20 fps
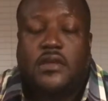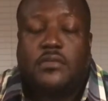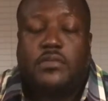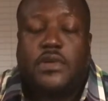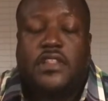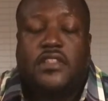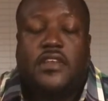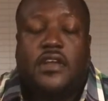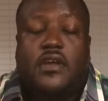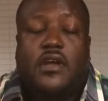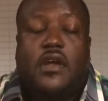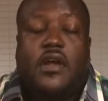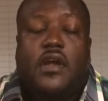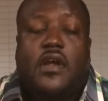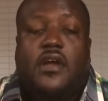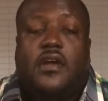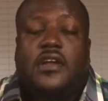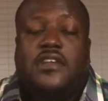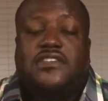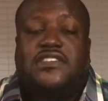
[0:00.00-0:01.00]
But there
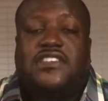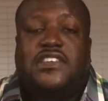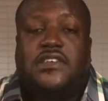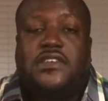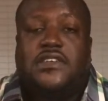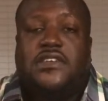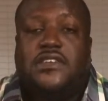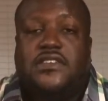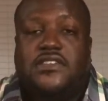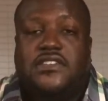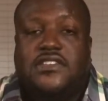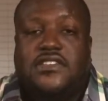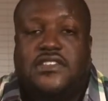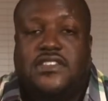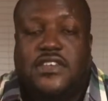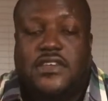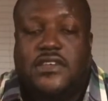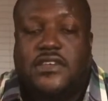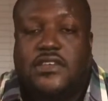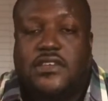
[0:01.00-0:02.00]
are tons and
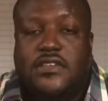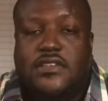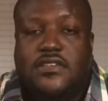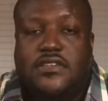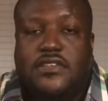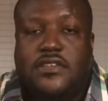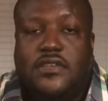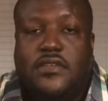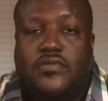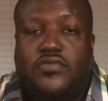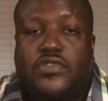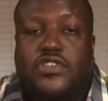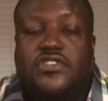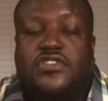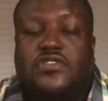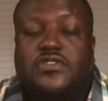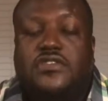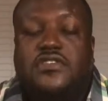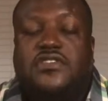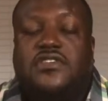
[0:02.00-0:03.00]
tons of
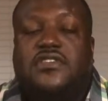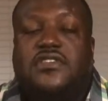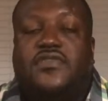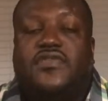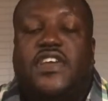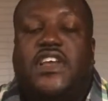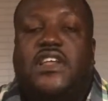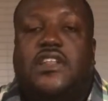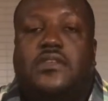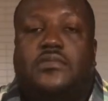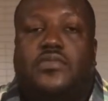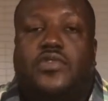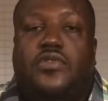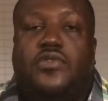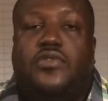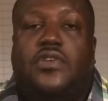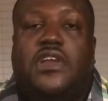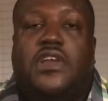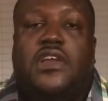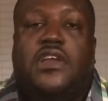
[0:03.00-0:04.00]
resources
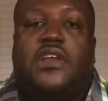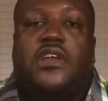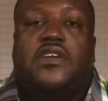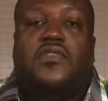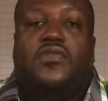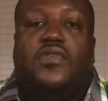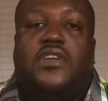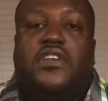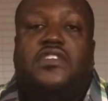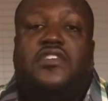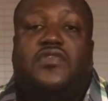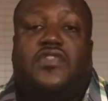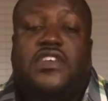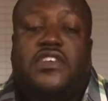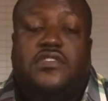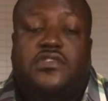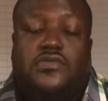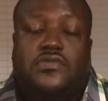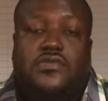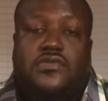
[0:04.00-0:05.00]
available for
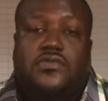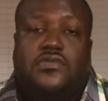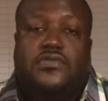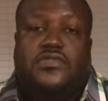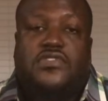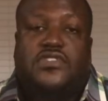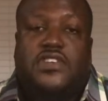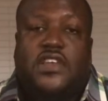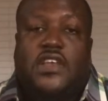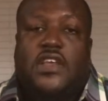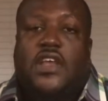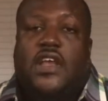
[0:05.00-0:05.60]
individuals,